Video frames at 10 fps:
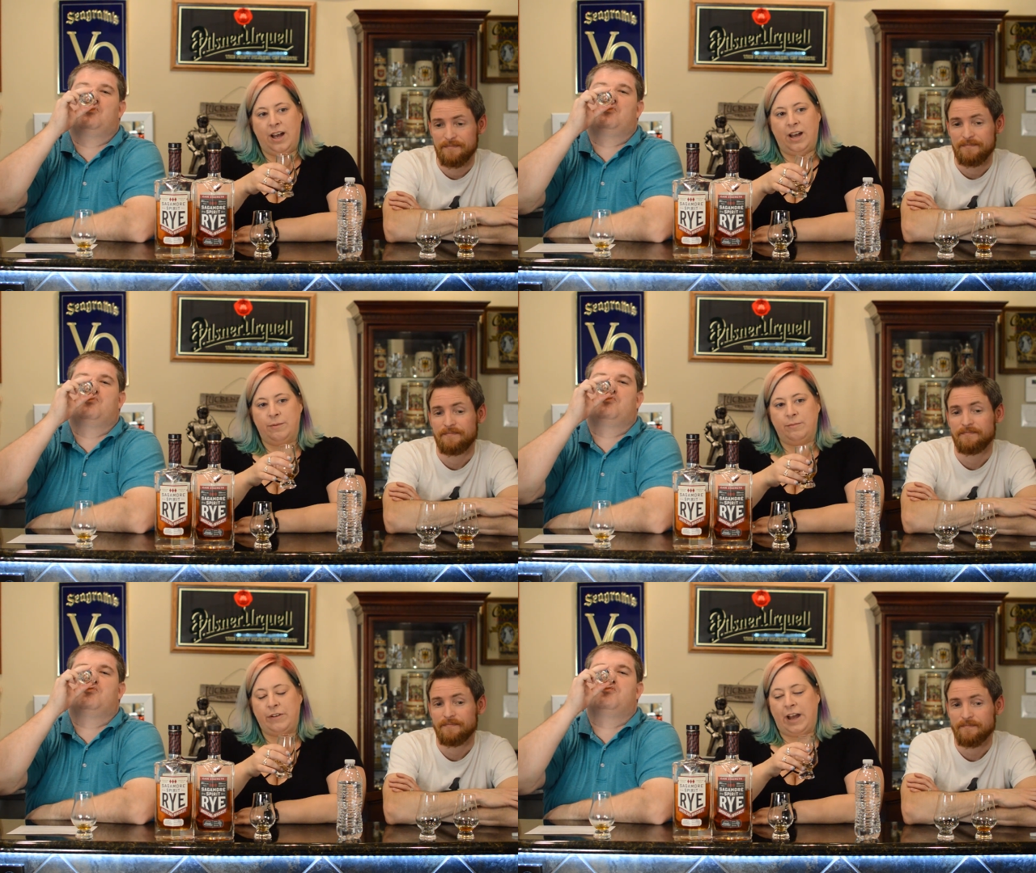
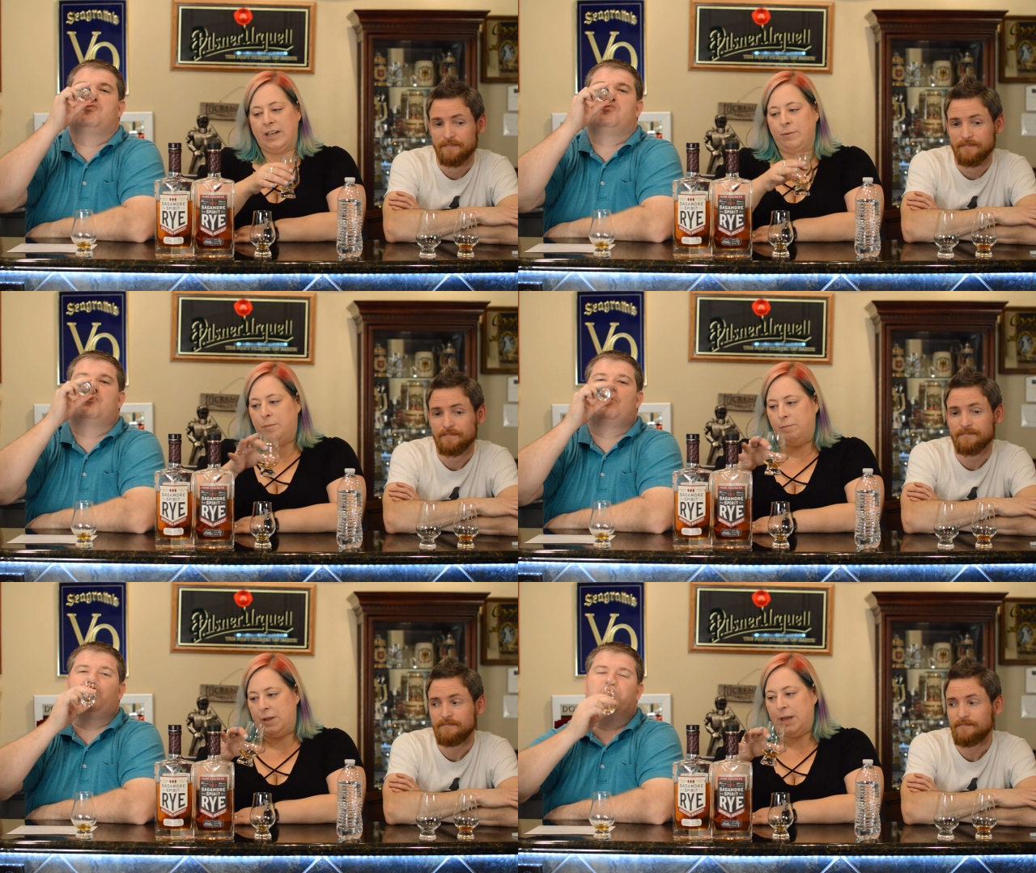Speaker 1: Um, if I had to
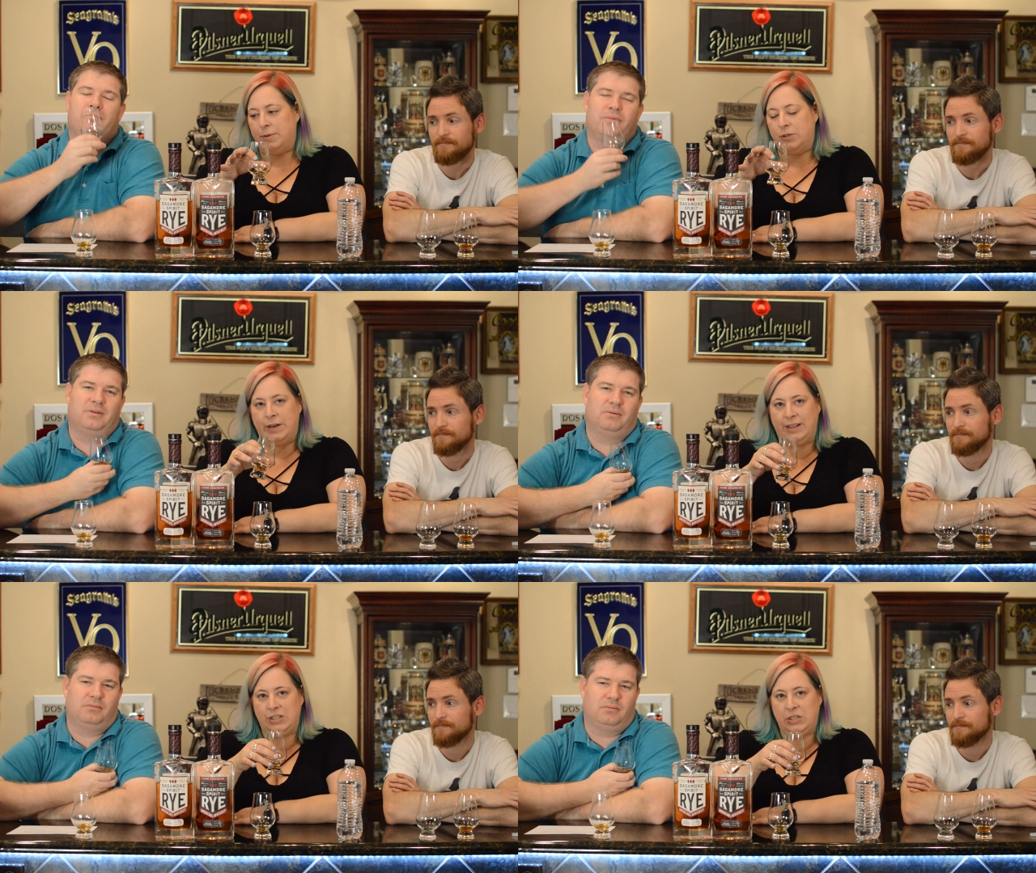pick
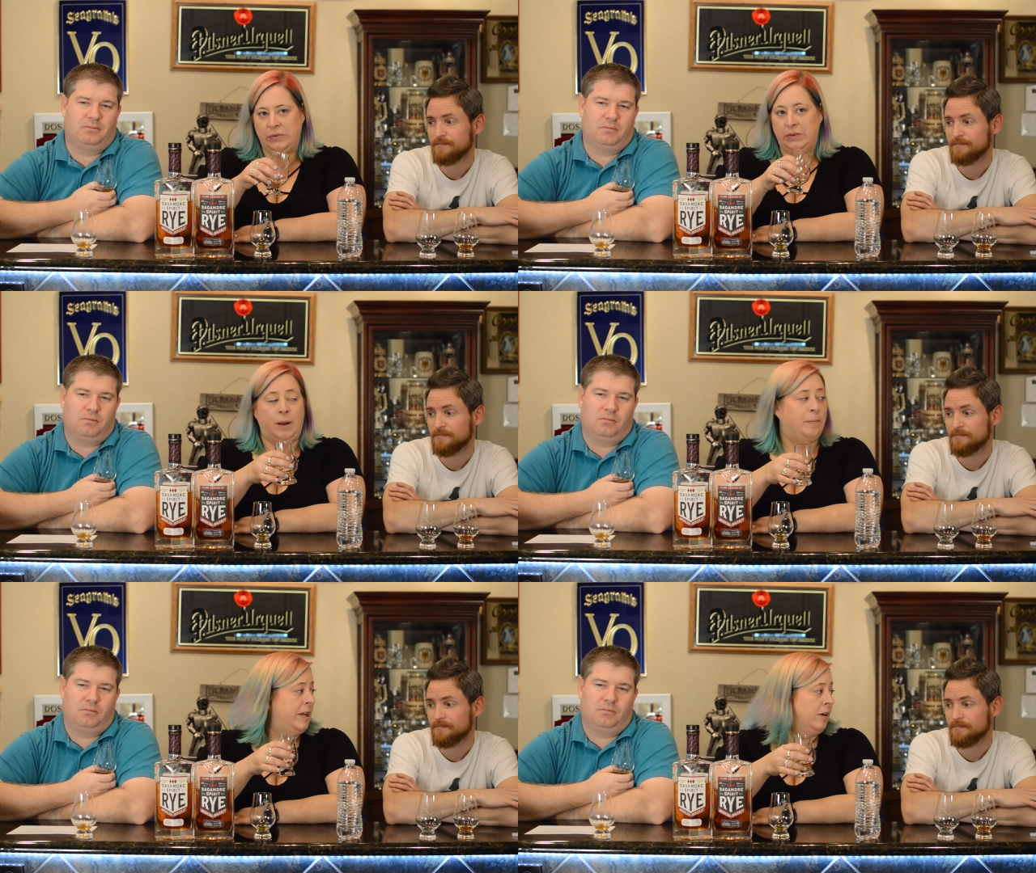between the two,
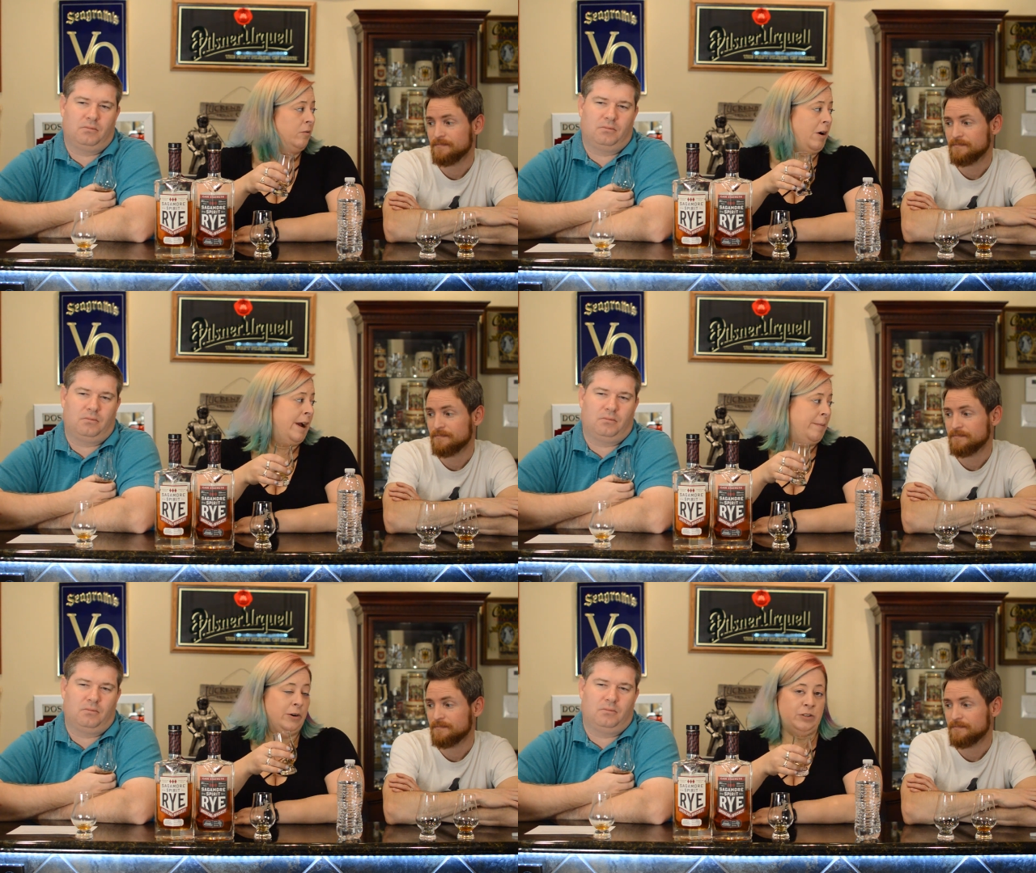not being a
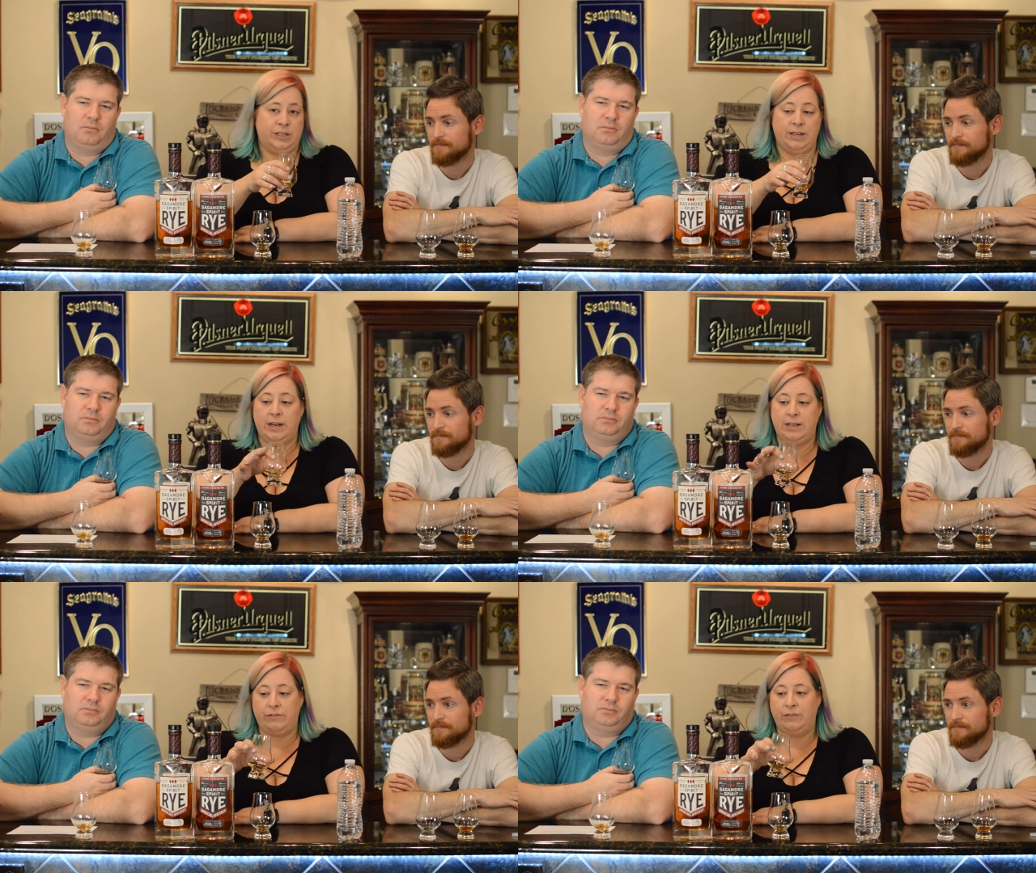rye person,
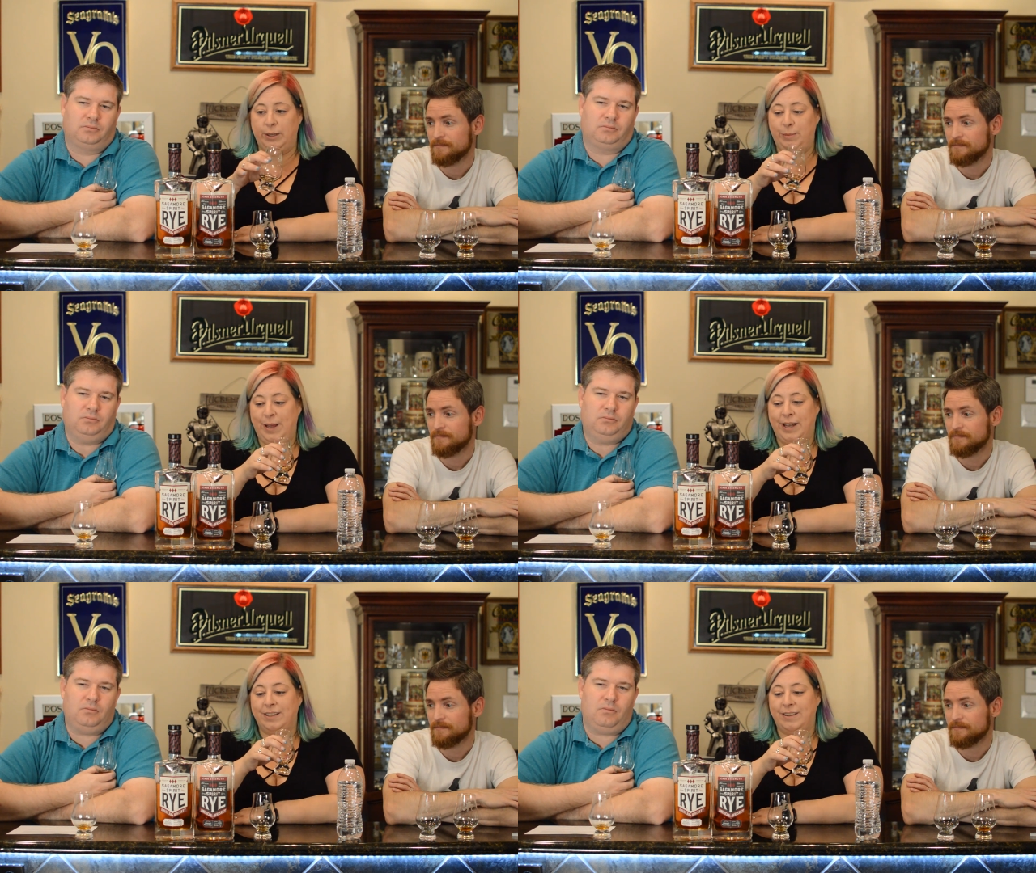I'd definitely
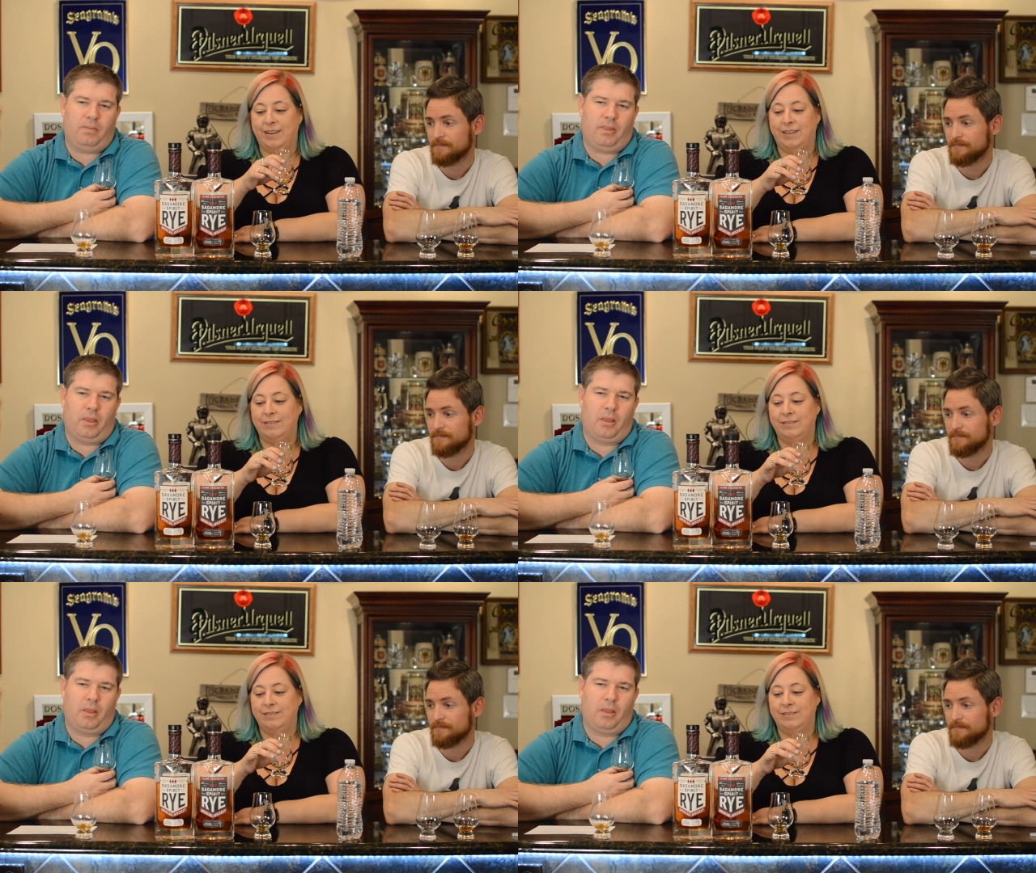pick the